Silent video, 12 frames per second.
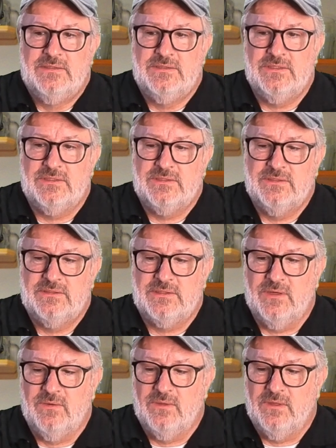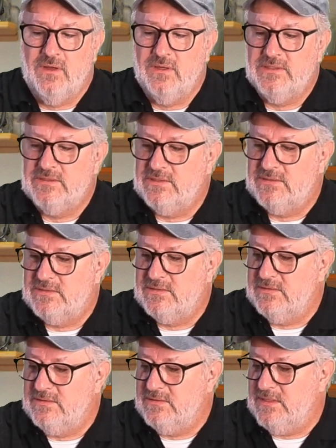Just so long as
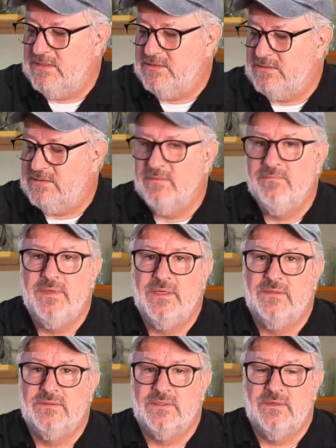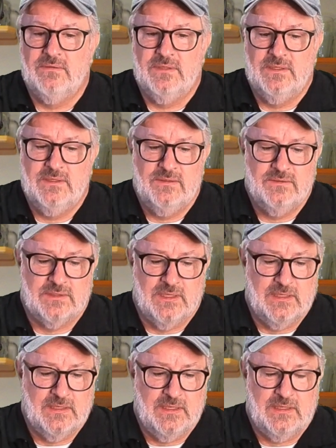it's not some beers that are in the news
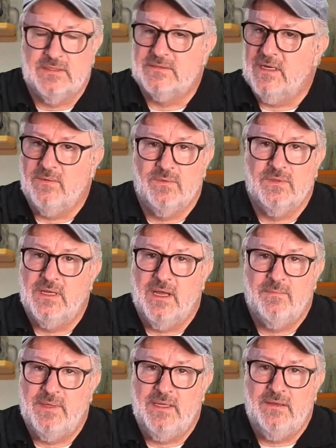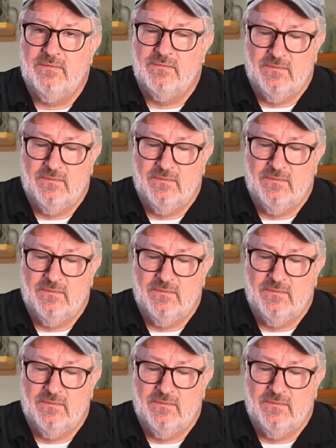lately, because I will not be